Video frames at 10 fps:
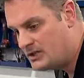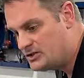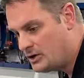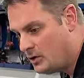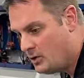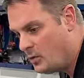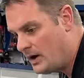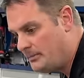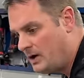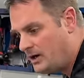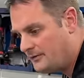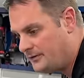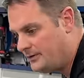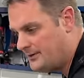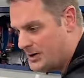So wipe
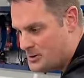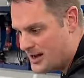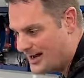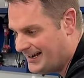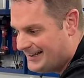off, oh yeah.